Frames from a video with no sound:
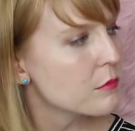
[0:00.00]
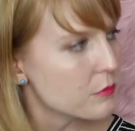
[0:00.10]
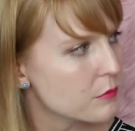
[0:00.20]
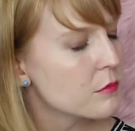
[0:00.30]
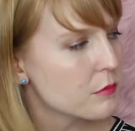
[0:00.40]

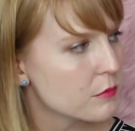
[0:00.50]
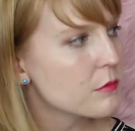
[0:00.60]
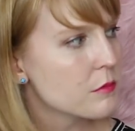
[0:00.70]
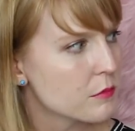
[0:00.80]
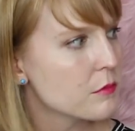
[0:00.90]

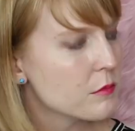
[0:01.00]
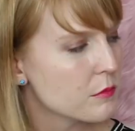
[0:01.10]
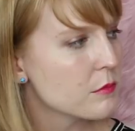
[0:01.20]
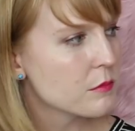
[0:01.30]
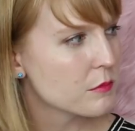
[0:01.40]

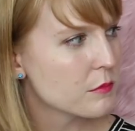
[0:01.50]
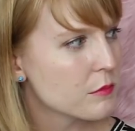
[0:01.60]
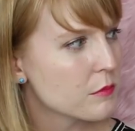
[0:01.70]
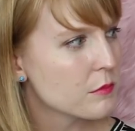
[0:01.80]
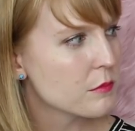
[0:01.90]

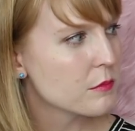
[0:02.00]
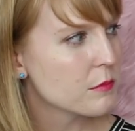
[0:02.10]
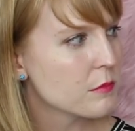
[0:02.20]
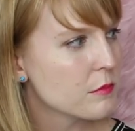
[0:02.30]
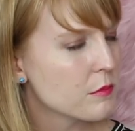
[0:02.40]

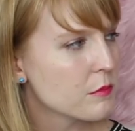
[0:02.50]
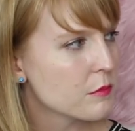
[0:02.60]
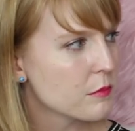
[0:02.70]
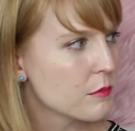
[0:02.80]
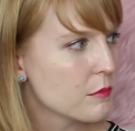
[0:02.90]

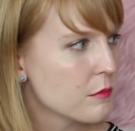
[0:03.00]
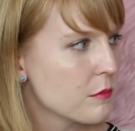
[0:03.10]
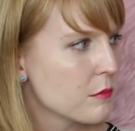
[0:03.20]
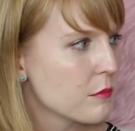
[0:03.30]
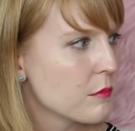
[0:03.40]

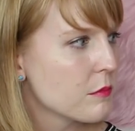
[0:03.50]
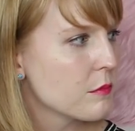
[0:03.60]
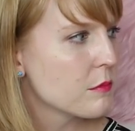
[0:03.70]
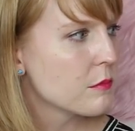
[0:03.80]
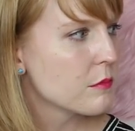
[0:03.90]

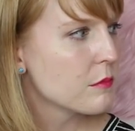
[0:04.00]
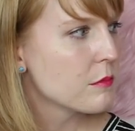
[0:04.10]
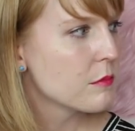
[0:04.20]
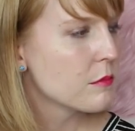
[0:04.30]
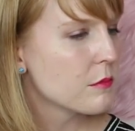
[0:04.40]

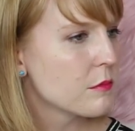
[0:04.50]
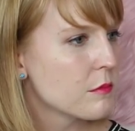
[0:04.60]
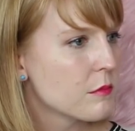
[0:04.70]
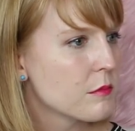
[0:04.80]
The person shown says nothing.